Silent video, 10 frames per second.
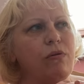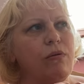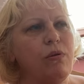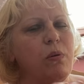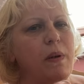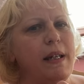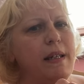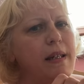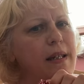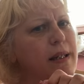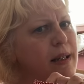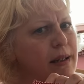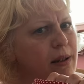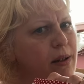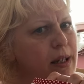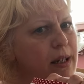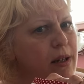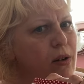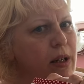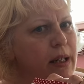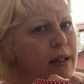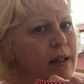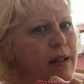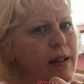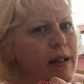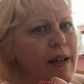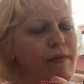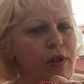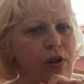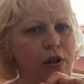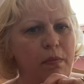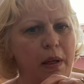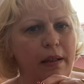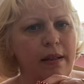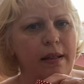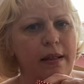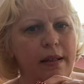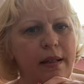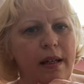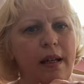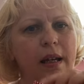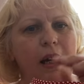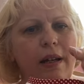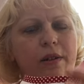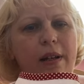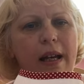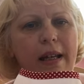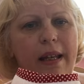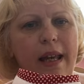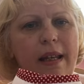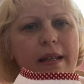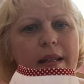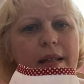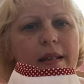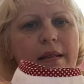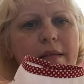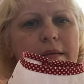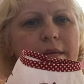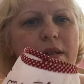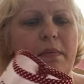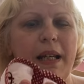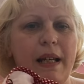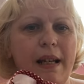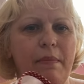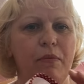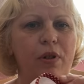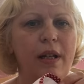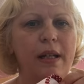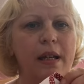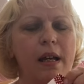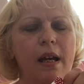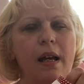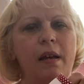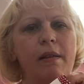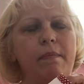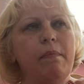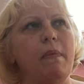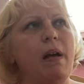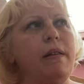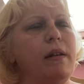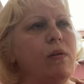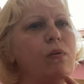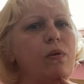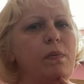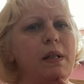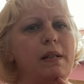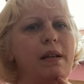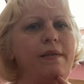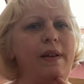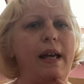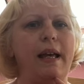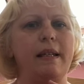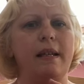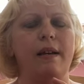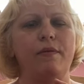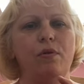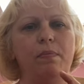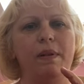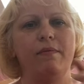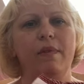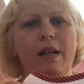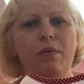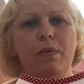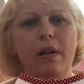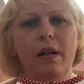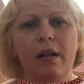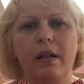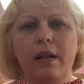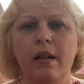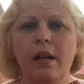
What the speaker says: £26.99 every 2 months, and you get a kit to make a lampshade. I think all the ones I've had have all been red work,